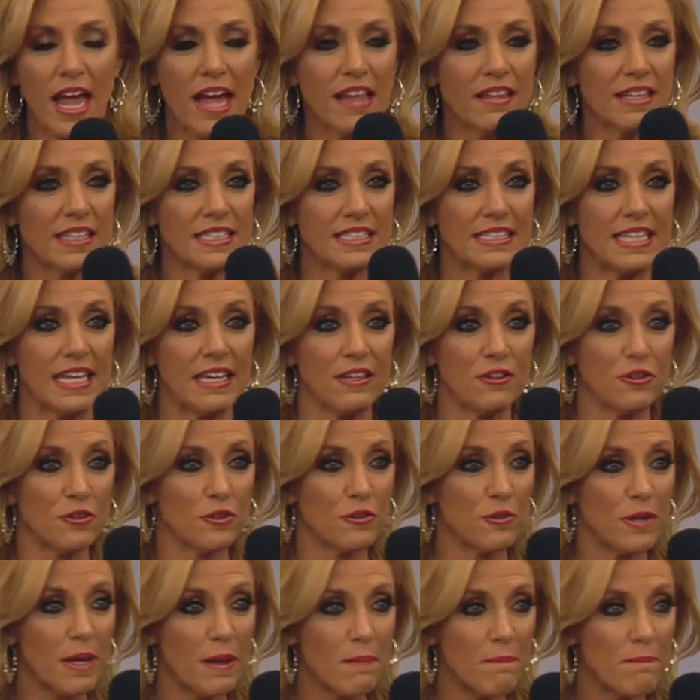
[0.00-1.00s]
Alexander
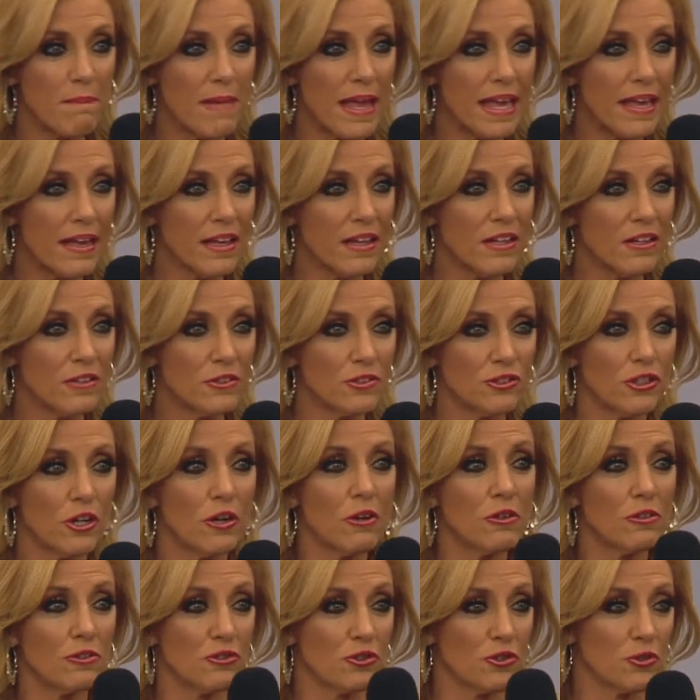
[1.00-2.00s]
Graham Bell,
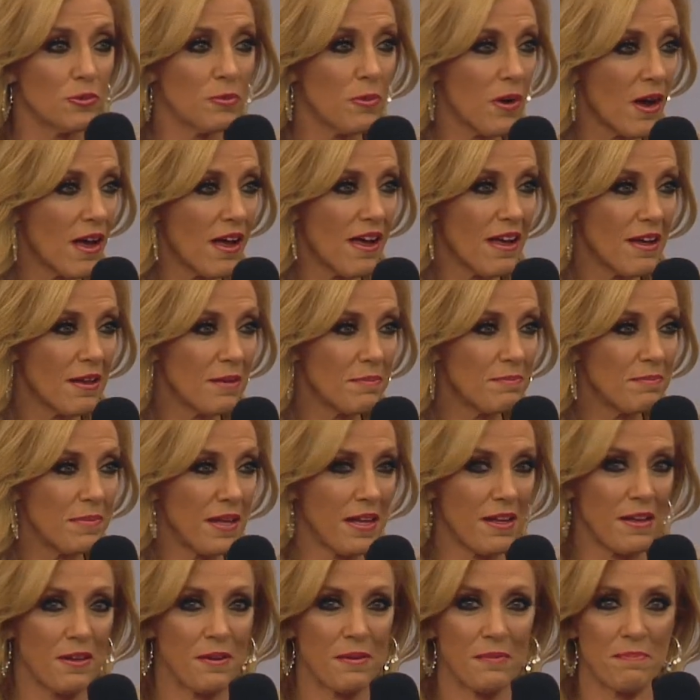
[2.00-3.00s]
Charles Schwab,
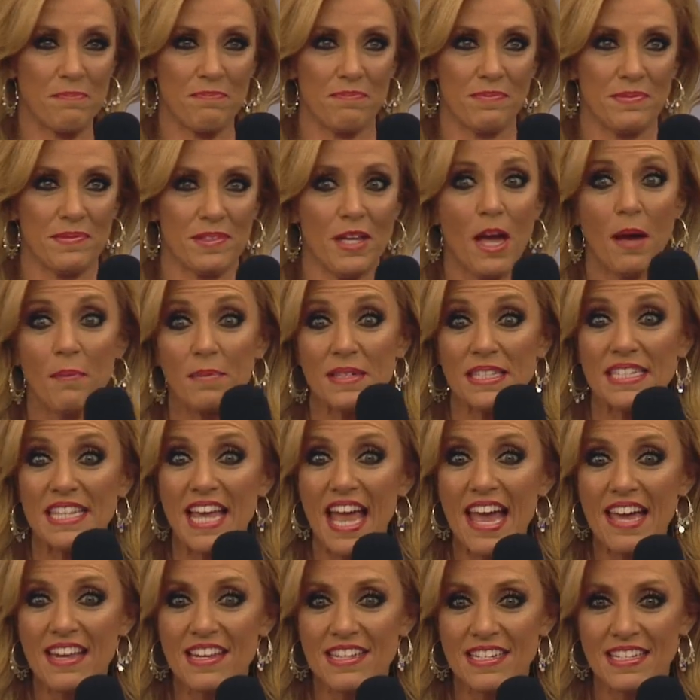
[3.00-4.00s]
um, Thomas
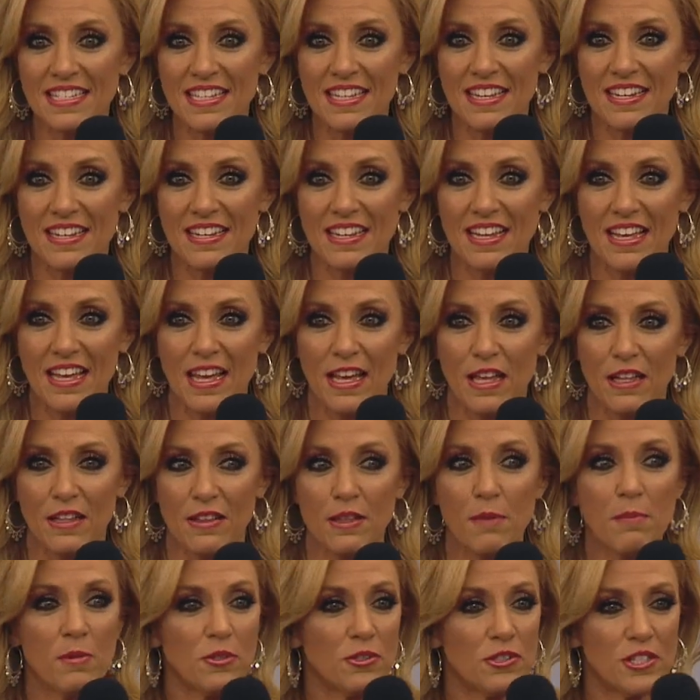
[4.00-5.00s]
Edison,
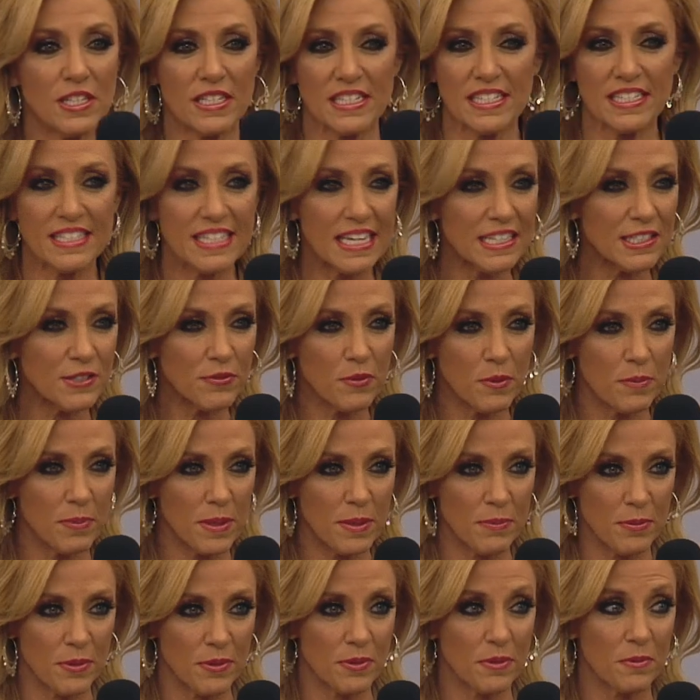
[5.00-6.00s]
the most successful
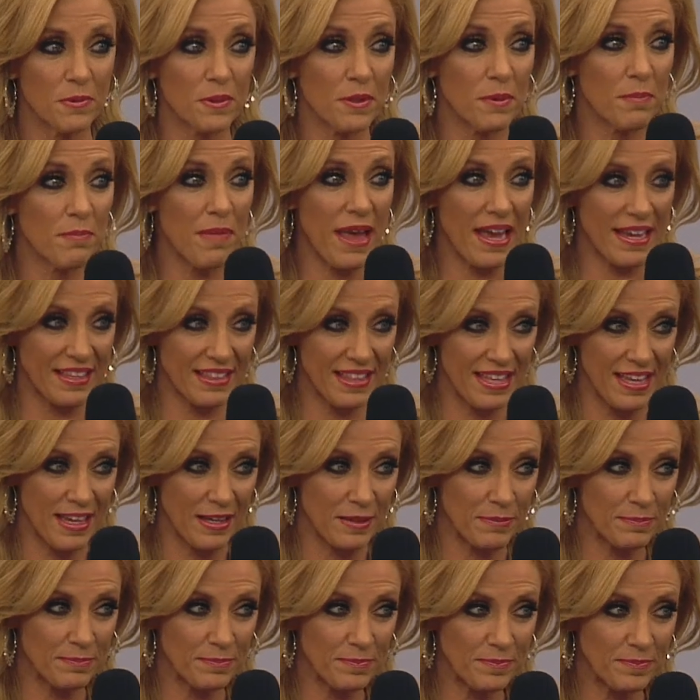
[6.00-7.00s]
people in the world back then.